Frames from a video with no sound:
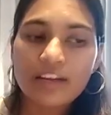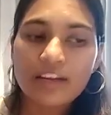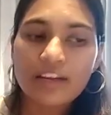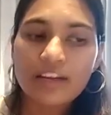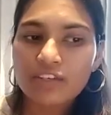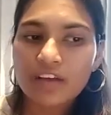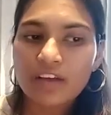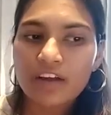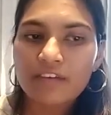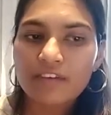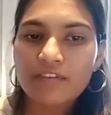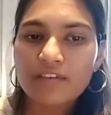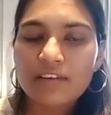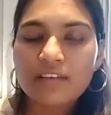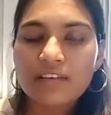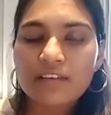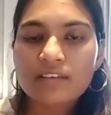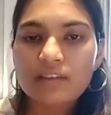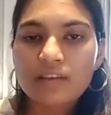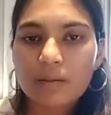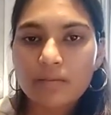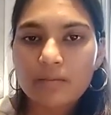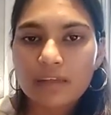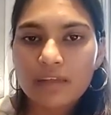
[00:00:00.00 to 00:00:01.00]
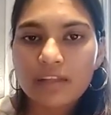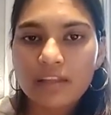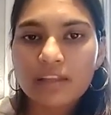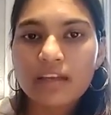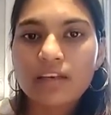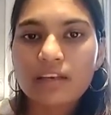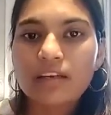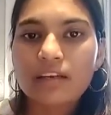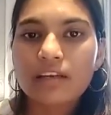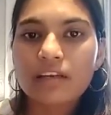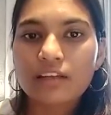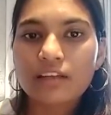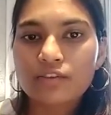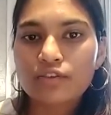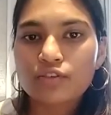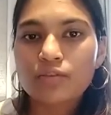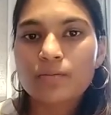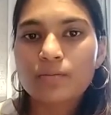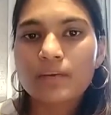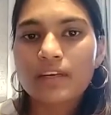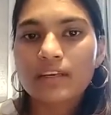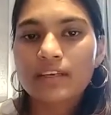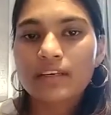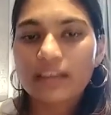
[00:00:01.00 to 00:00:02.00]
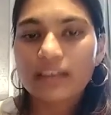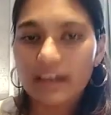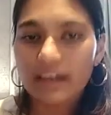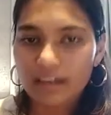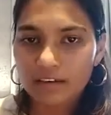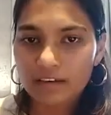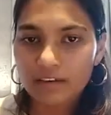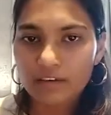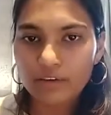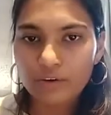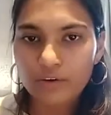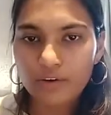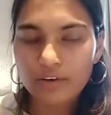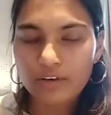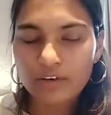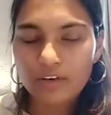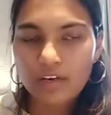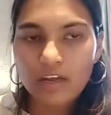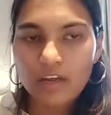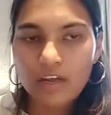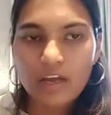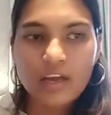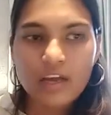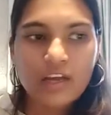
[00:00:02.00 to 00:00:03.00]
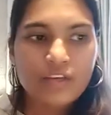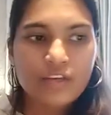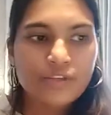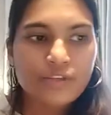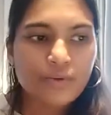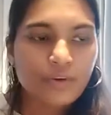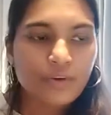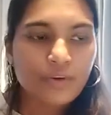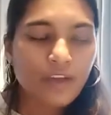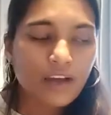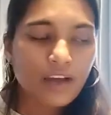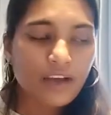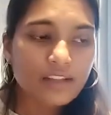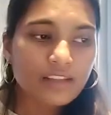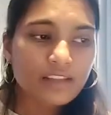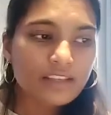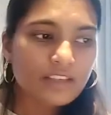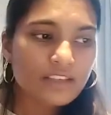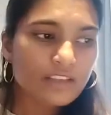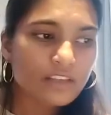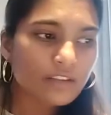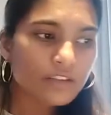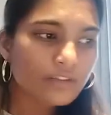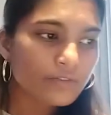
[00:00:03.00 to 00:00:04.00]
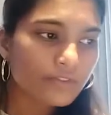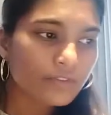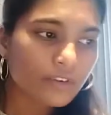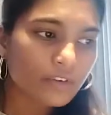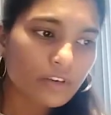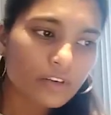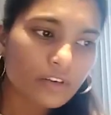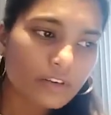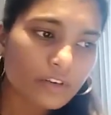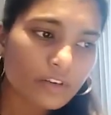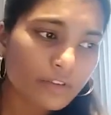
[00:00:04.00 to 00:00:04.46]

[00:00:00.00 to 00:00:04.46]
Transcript: hiv is something that needs to be tackled on so yeah these are the,